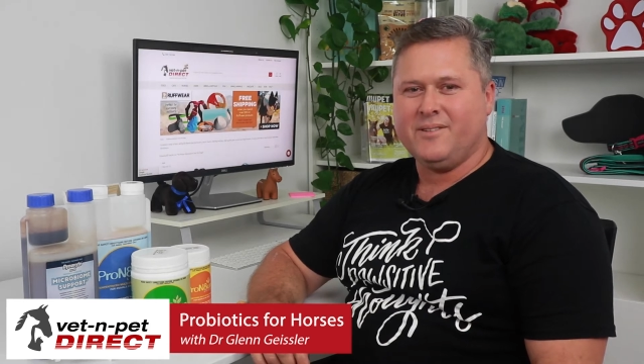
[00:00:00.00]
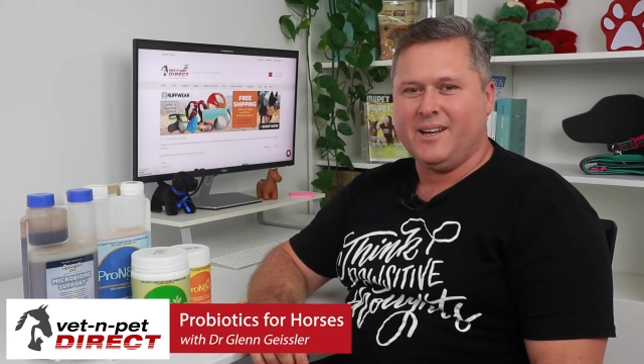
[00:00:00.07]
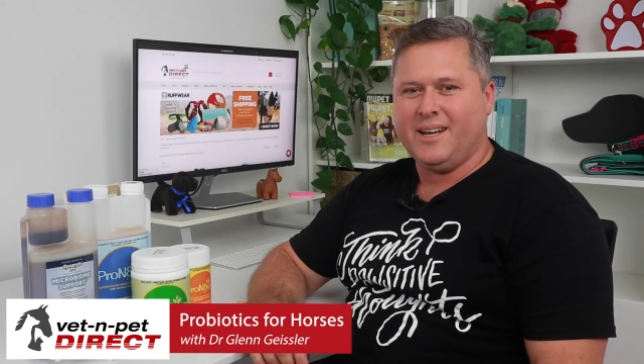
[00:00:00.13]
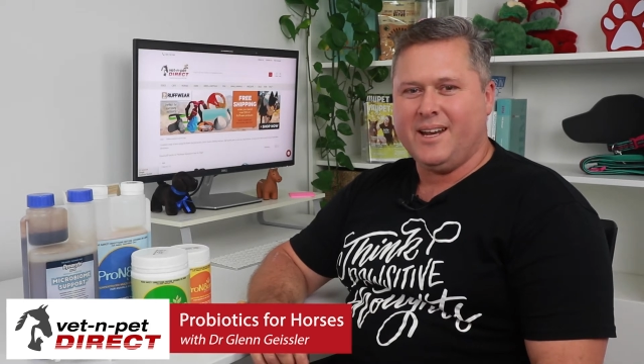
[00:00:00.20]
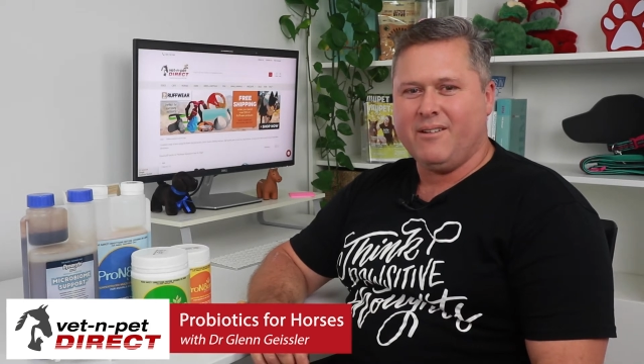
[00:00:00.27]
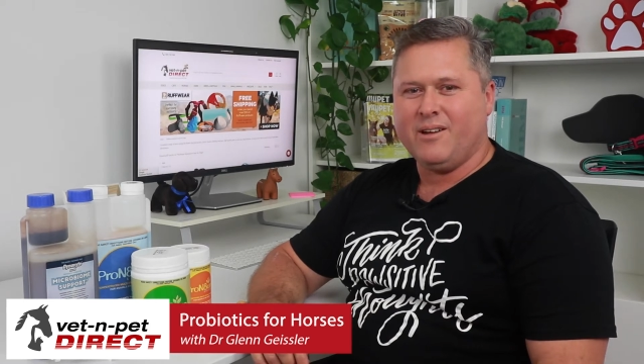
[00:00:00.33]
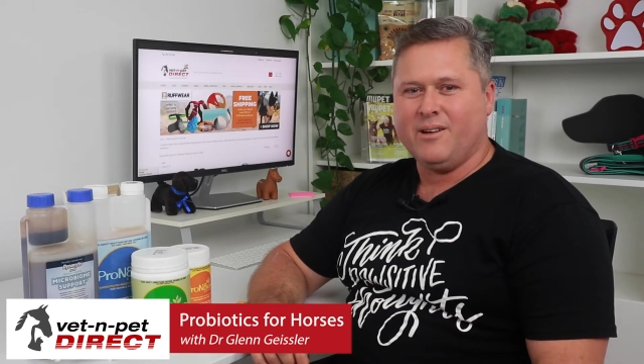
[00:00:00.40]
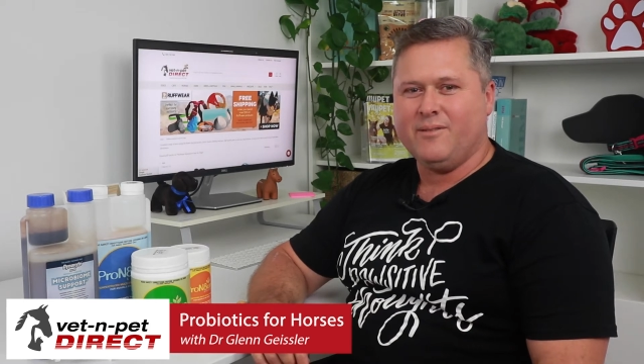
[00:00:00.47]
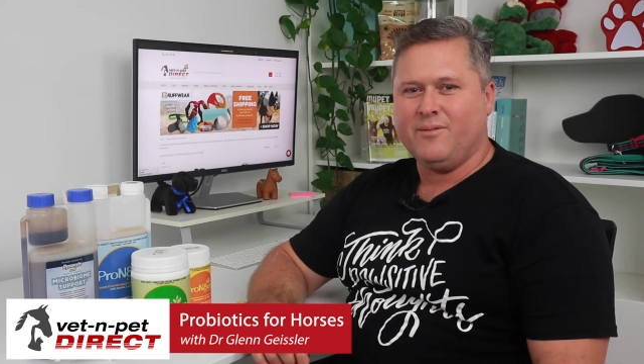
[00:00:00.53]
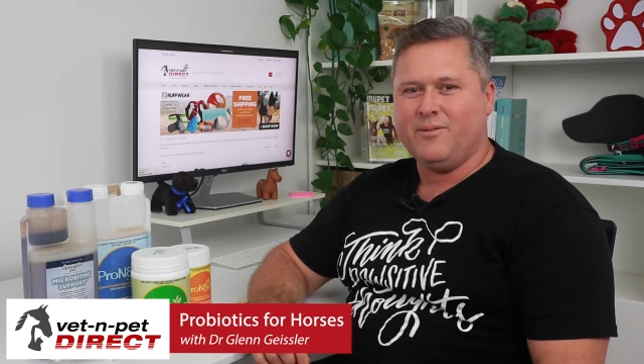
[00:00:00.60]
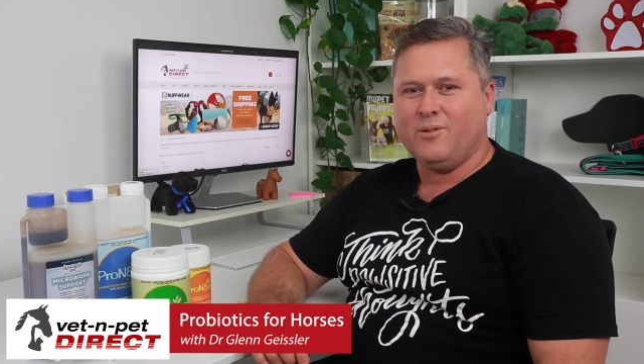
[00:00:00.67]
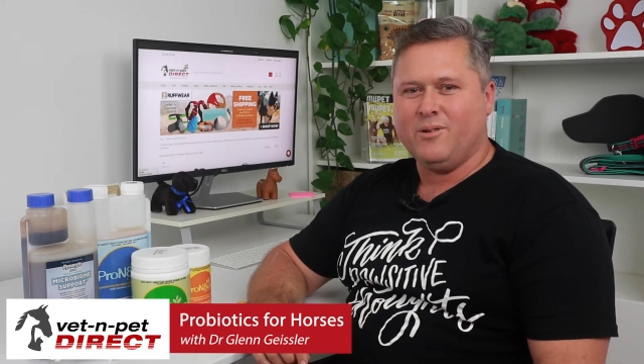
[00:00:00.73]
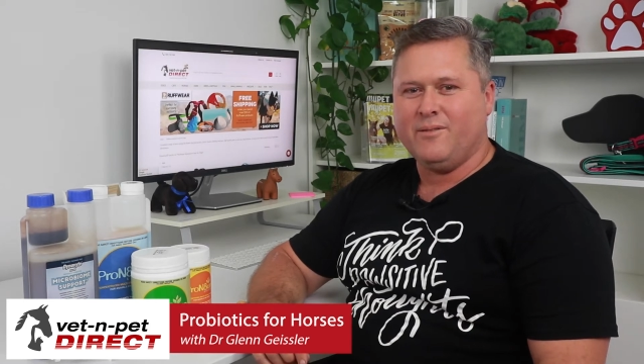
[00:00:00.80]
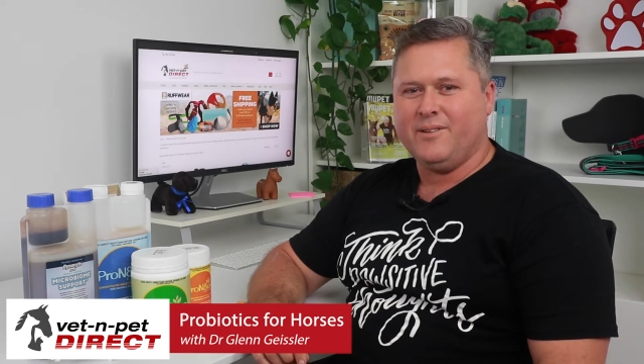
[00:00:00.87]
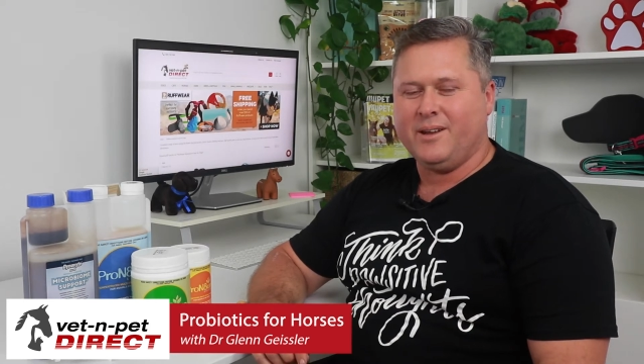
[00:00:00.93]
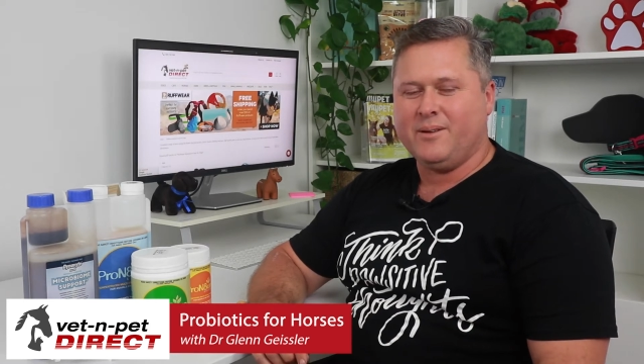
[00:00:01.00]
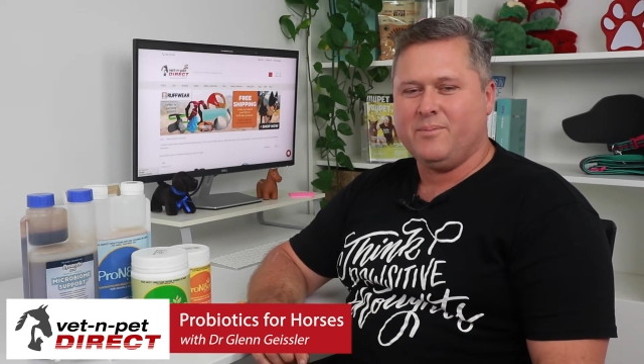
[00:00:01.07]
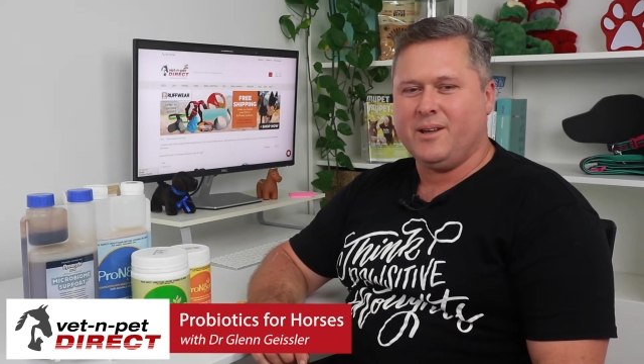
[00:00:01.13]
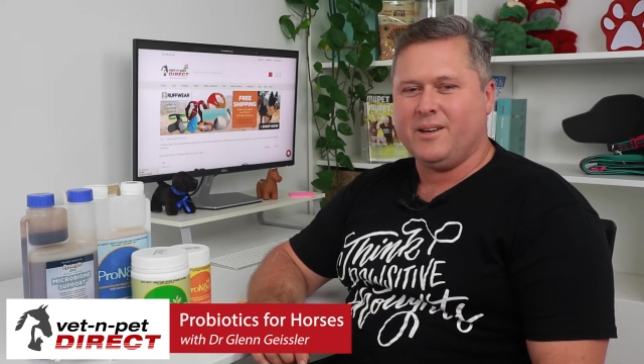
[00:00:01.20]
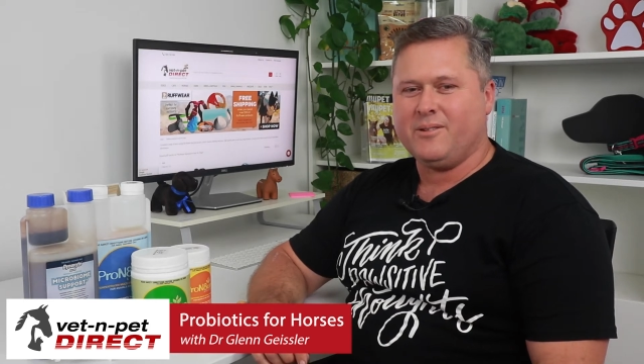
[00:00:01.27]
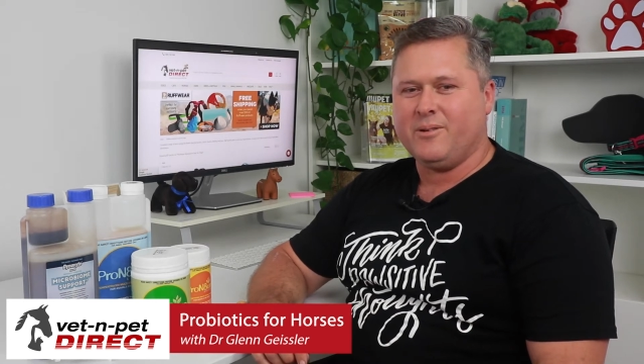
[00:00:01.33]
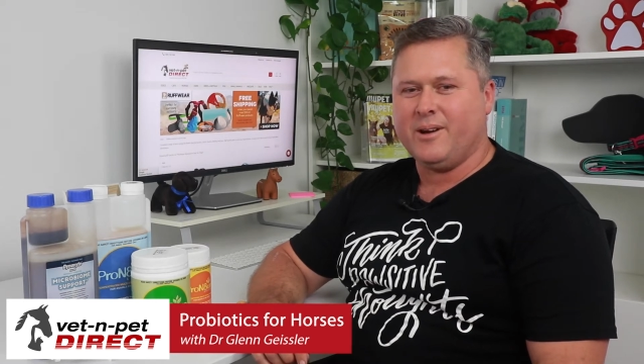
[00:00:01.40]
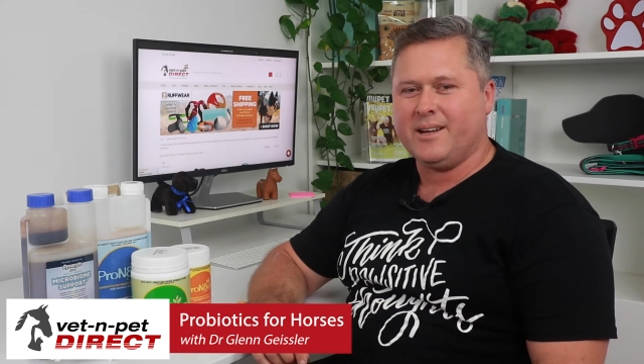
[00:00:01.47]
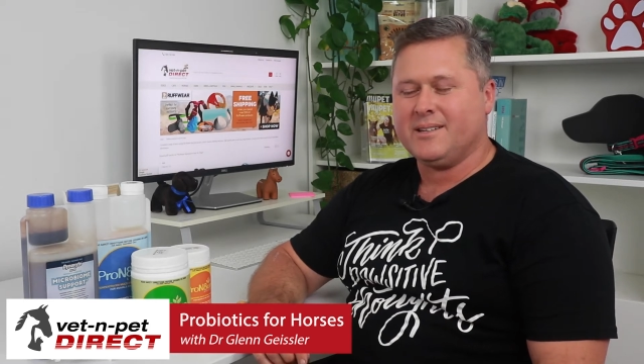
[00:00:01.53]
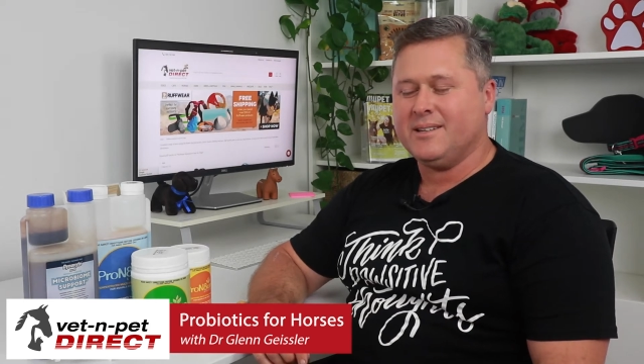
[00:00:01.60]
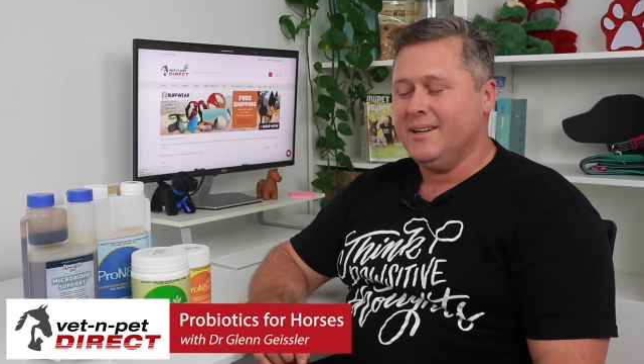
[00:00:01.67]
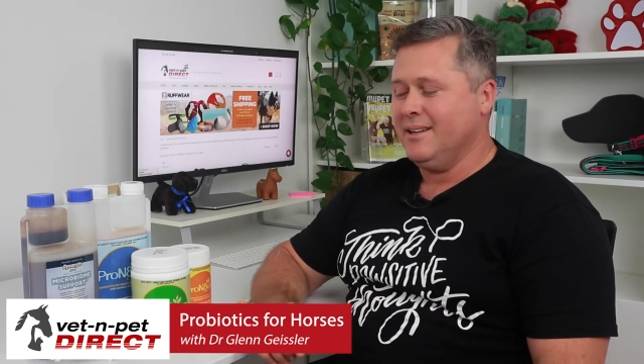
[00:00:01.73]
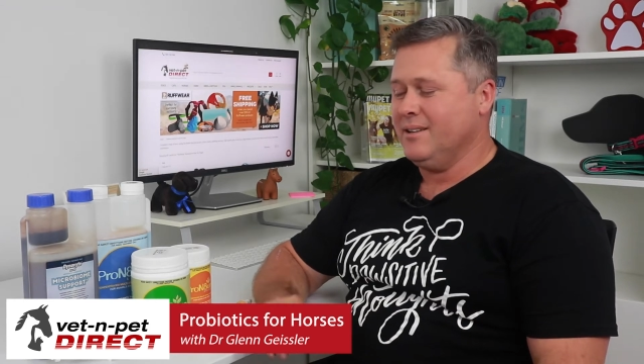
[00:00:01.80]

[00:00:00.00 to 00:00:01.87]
veterinarian for Vet and Pet Direct,